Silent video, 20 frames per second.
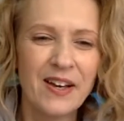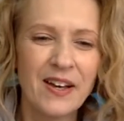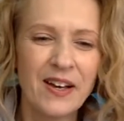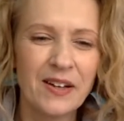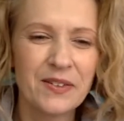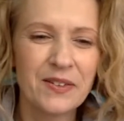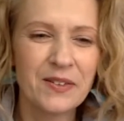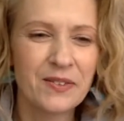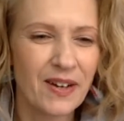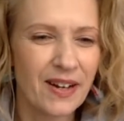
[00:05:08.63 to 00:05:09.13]

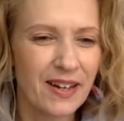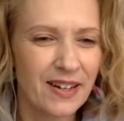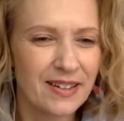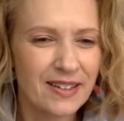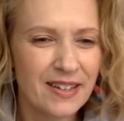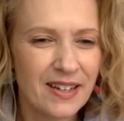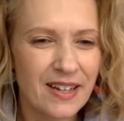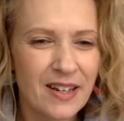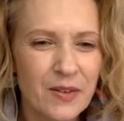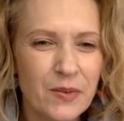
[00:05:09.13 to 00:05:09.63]
All right.
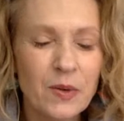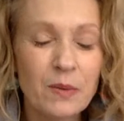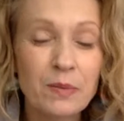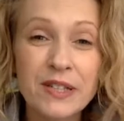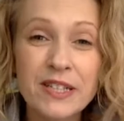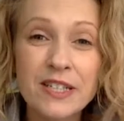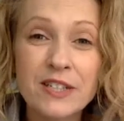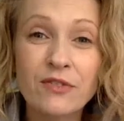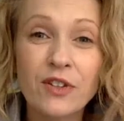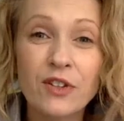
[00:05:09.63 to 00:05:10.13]
Well,
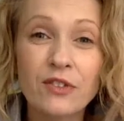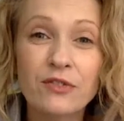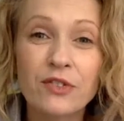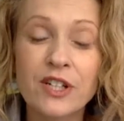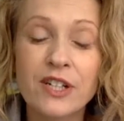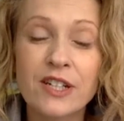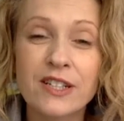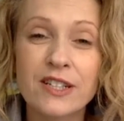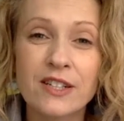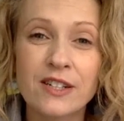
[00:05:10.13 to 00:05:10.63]
please feel
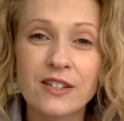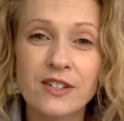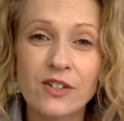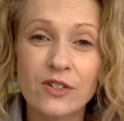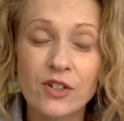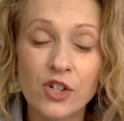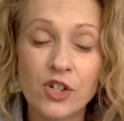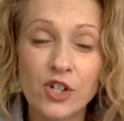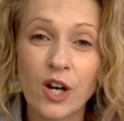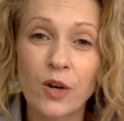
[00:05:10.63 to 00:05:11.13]
free to
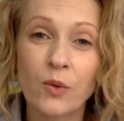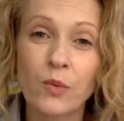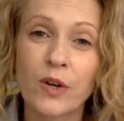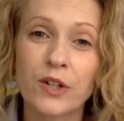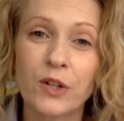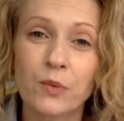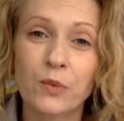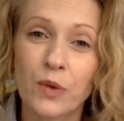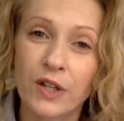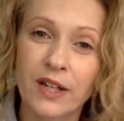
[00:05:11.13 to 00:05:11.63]
share what
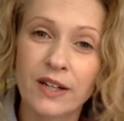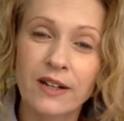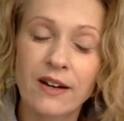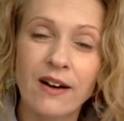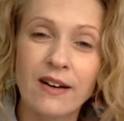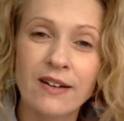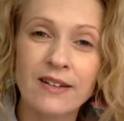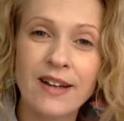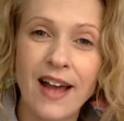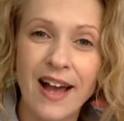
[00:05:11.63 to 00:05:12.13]
you're working
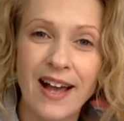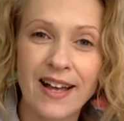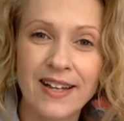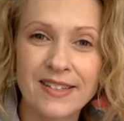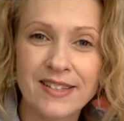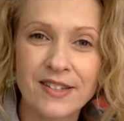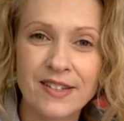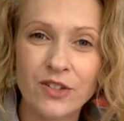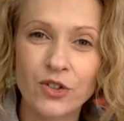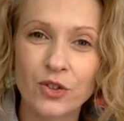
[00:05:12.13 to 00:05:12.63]
on
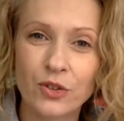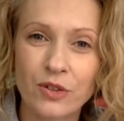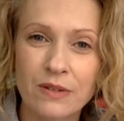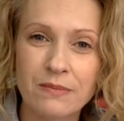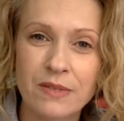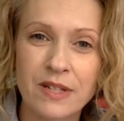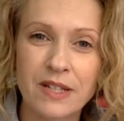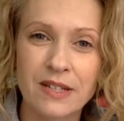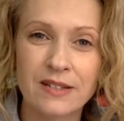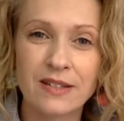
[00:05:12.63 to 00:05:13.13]
as the
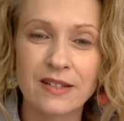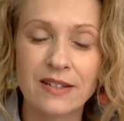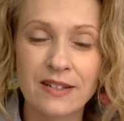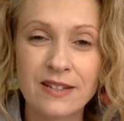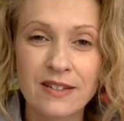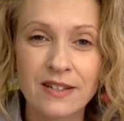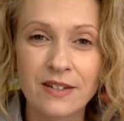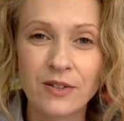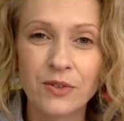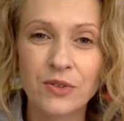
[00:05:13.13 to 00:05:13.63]
stream
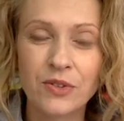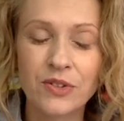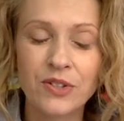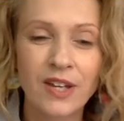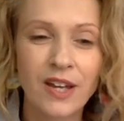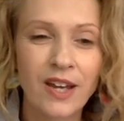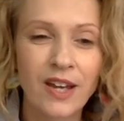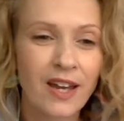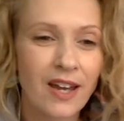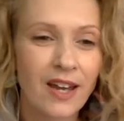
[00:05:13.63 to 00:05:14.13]
continues.
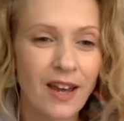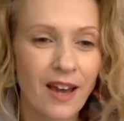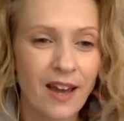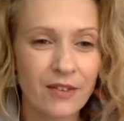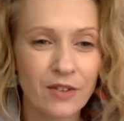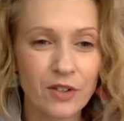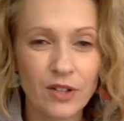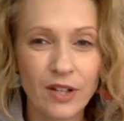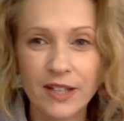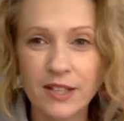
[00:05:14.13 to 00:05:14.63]
If
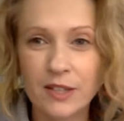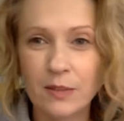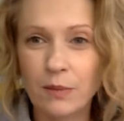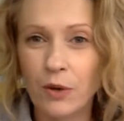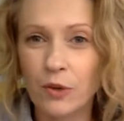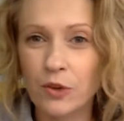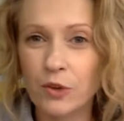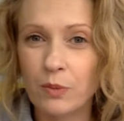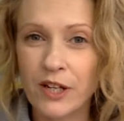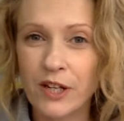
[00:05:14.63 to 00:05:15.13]
you'd like to
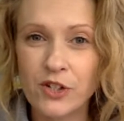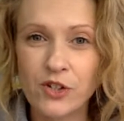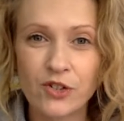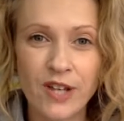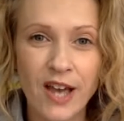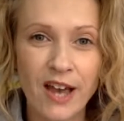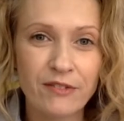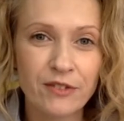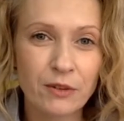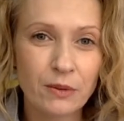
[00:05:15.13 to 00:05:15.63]
post pictures
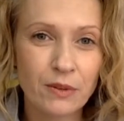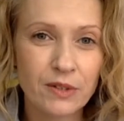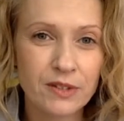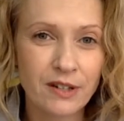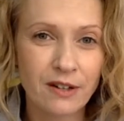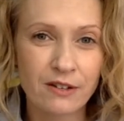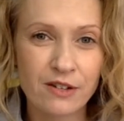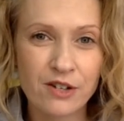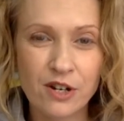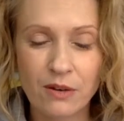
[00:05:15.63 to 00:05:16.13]
afterwards
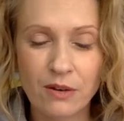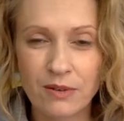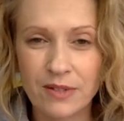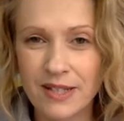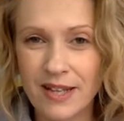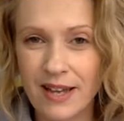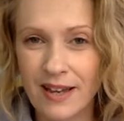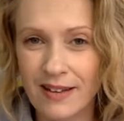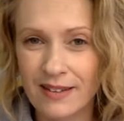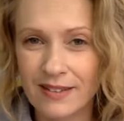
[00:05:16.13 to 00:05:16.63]
in our show and
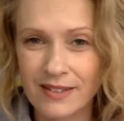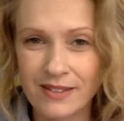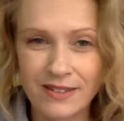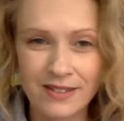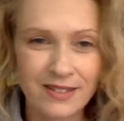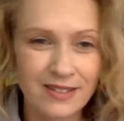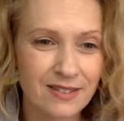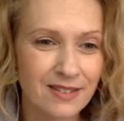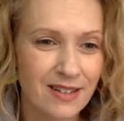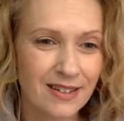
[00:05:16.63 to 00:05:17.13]
tell, you
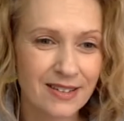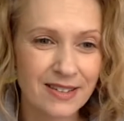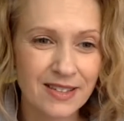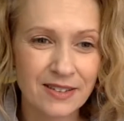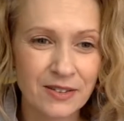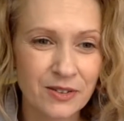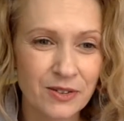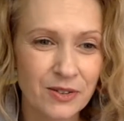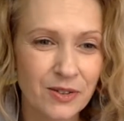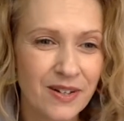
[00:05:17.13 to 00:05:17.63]
can do that
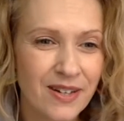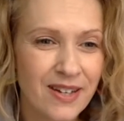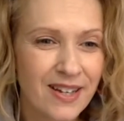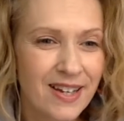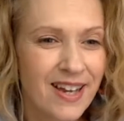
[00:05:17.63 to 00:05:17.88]
too.